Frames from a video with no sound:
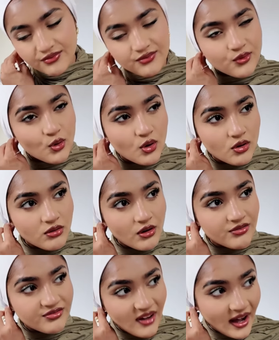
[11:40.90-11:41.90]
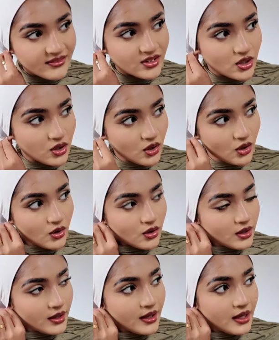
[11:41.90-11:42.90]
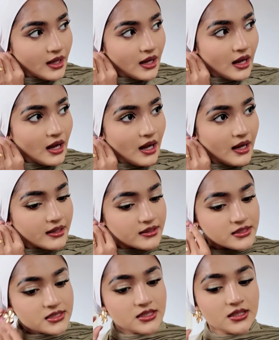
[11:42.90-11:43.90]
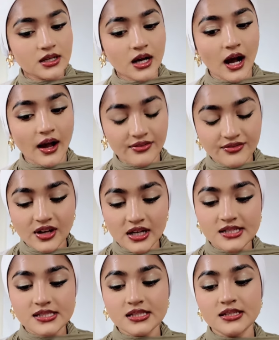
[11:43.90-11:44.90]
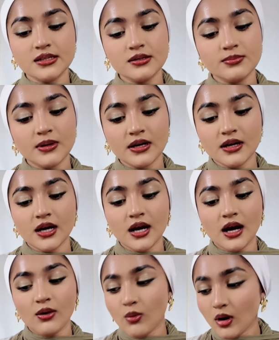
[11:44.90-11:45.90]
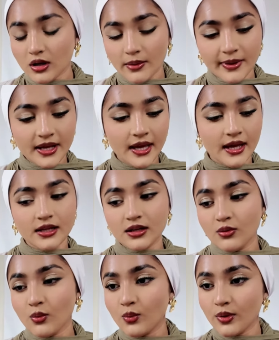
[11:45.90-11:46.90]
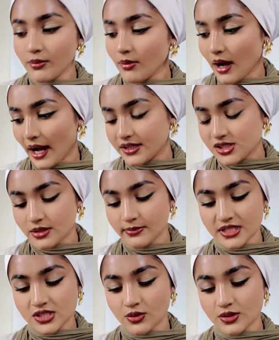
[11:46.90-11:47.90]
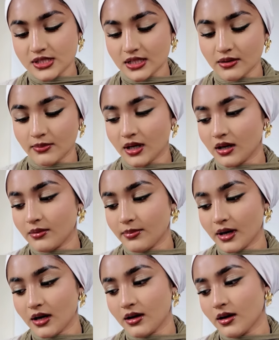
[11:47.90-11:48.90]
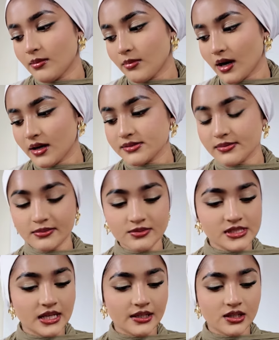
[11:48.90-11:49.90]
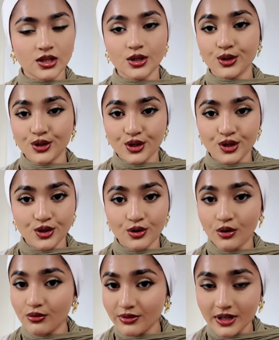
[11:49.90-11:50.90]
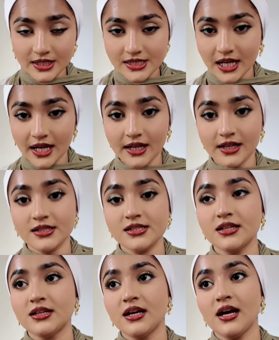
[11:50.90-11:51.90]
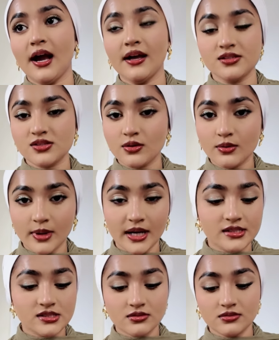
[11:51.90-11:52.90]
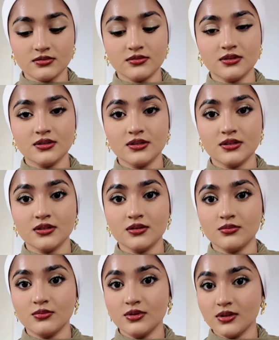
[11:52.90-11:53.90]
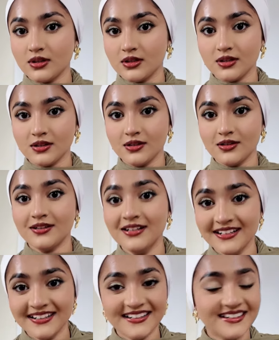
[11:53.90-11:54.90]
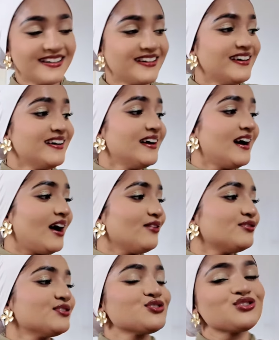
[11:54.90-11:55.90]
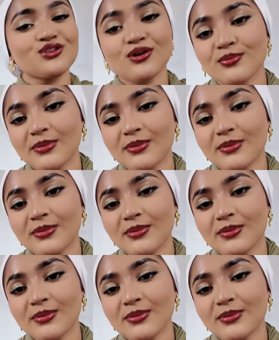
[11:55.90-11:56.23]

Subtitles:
4 or 5 o'clock and I fell asleep, woke up again. We were actually meant to go to cinema, but my husband was like, look, you're really tired, and so am I, so I'm not gonna go. I feel so